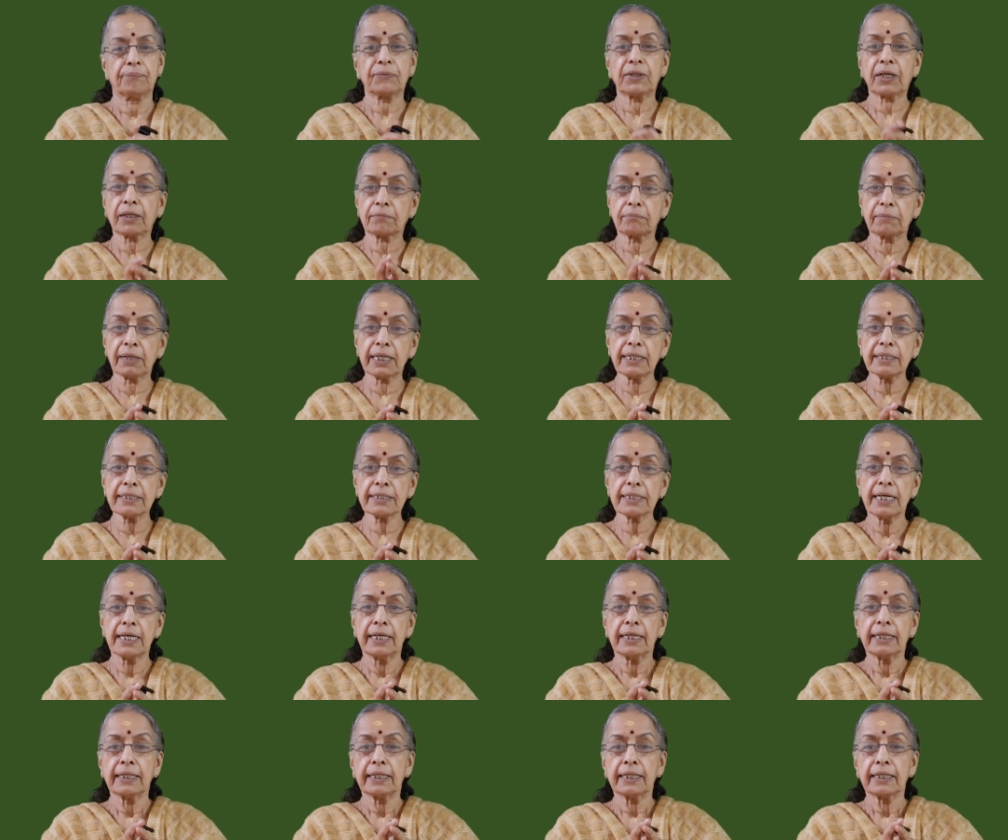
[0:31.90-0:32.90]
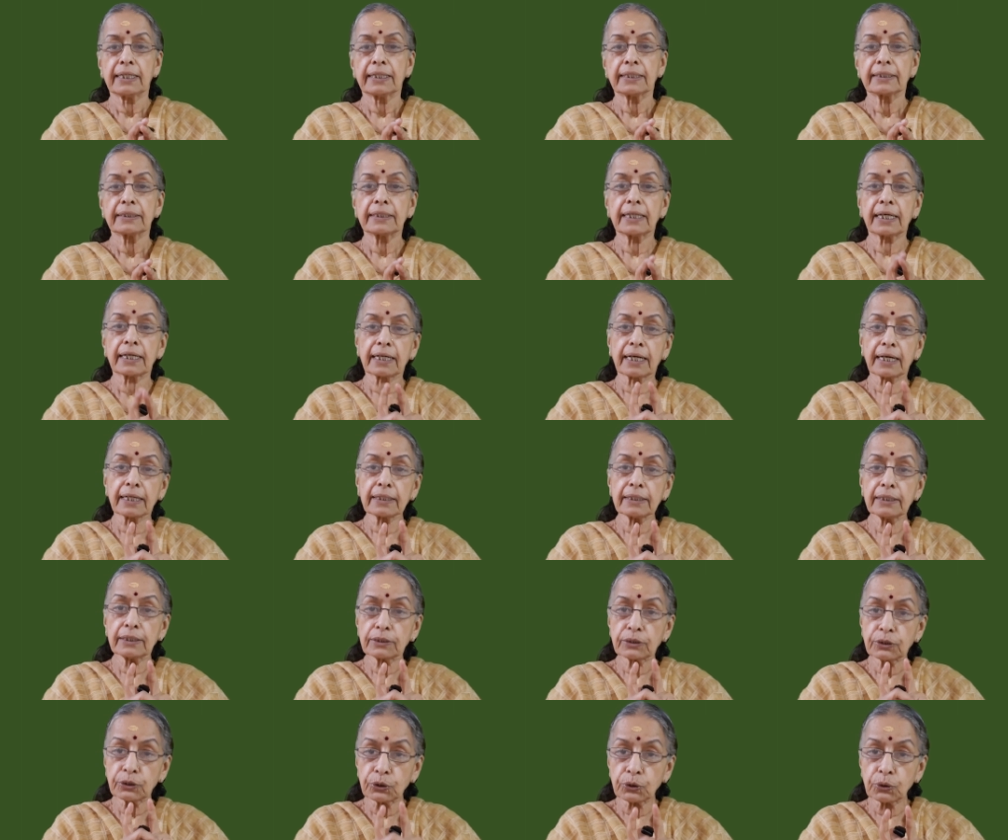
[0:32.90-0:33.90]
That means there
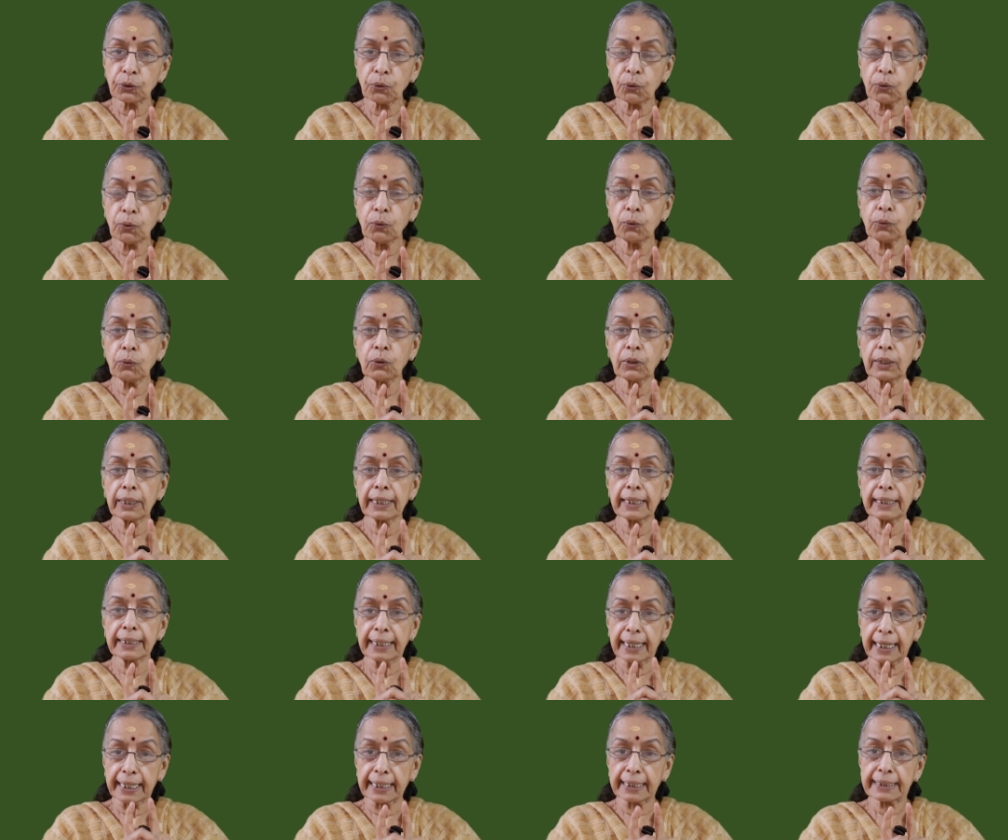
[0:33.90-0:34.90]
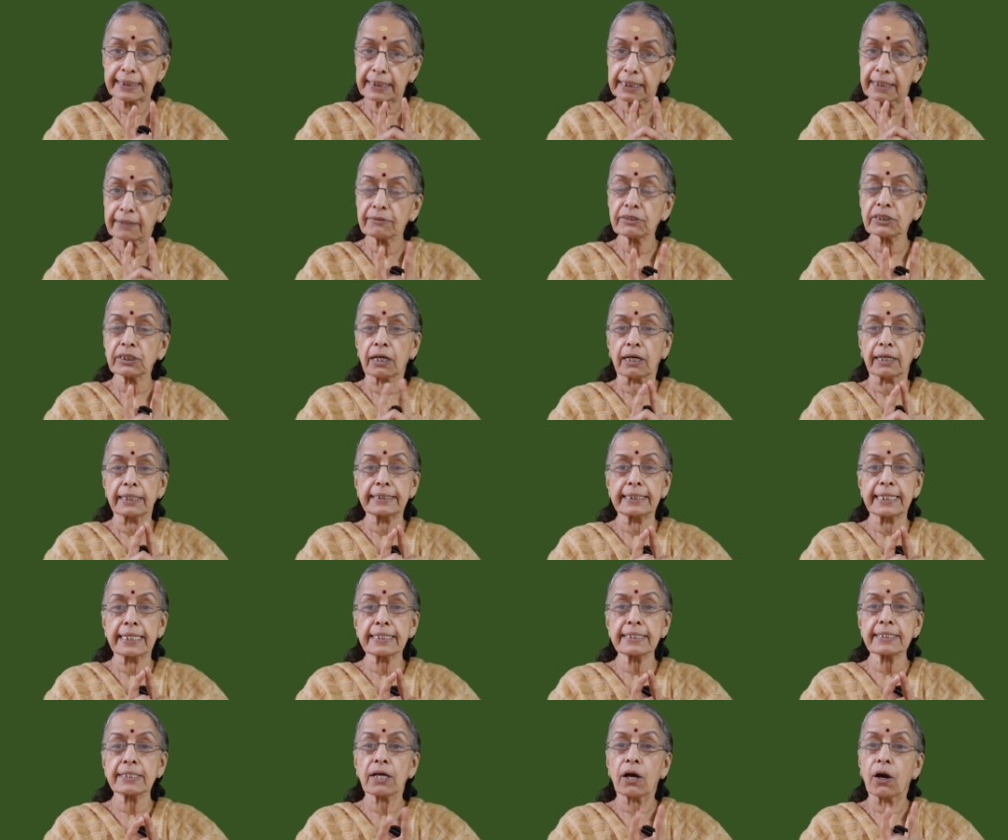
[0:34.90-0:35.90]
are 2 negative
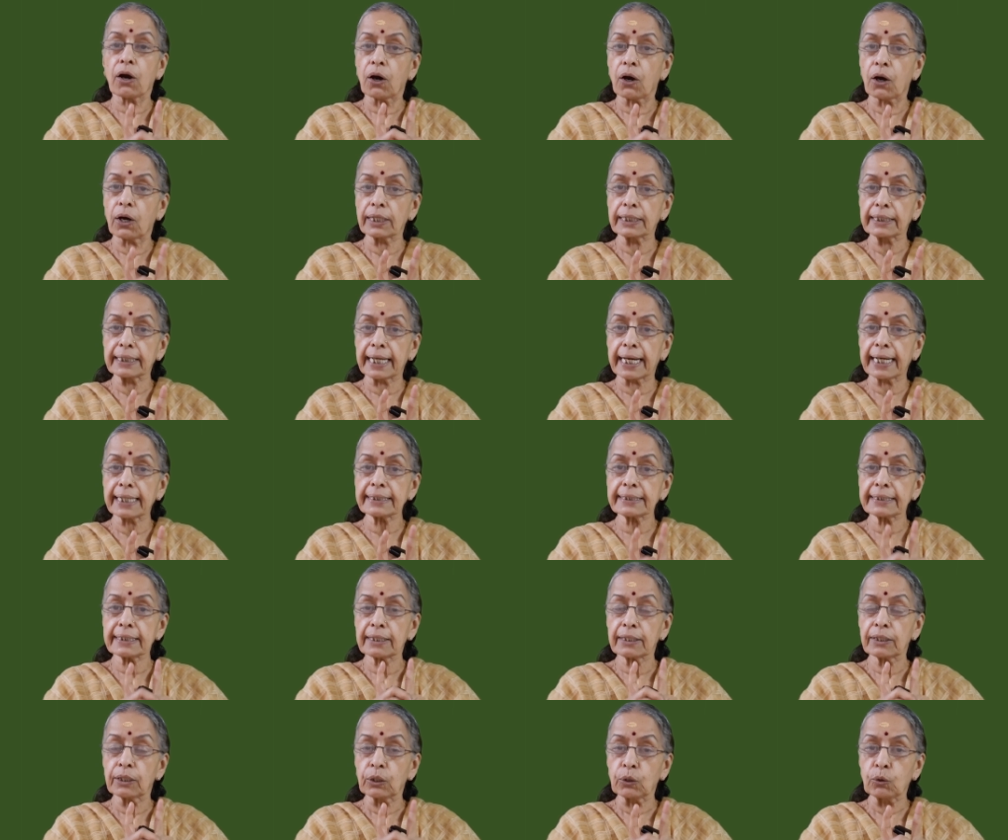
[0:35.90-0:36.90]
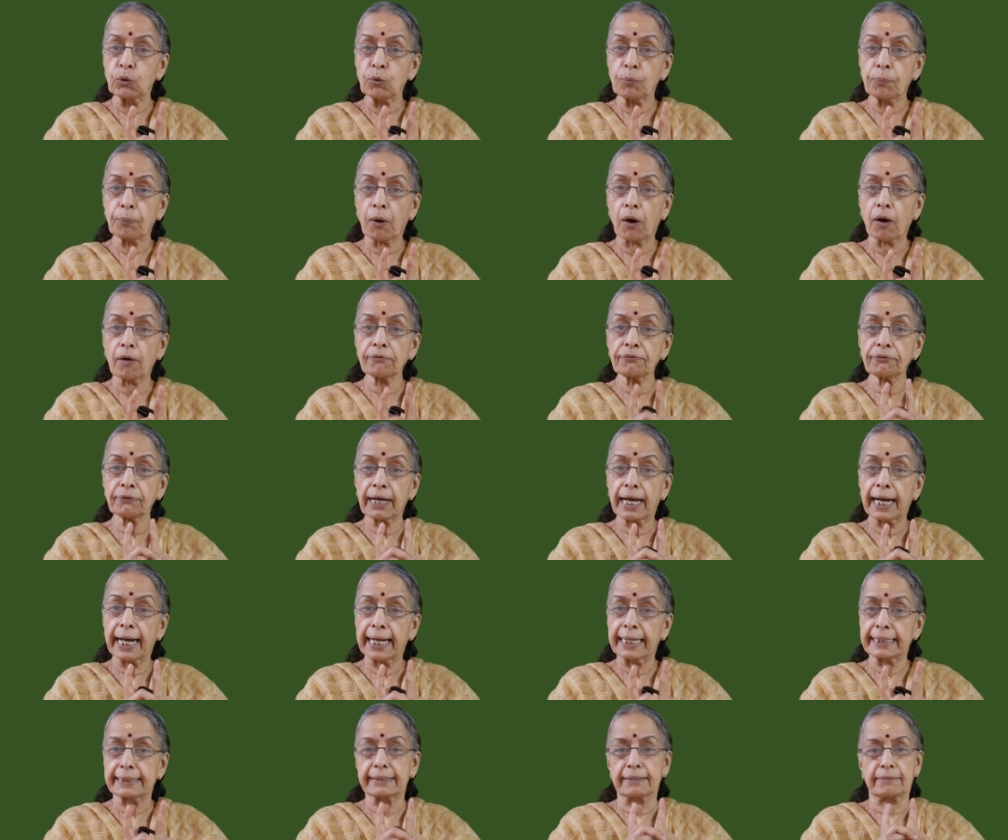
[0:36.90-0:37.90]
charges on that group of
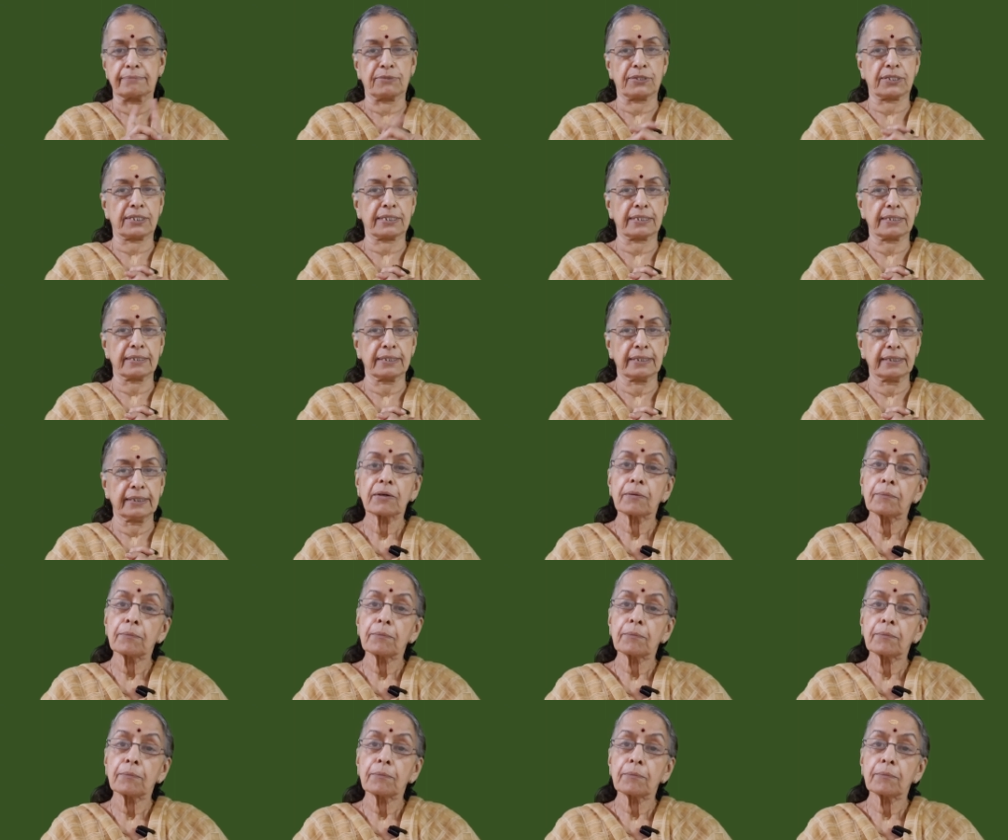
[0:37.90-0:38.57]
atoms.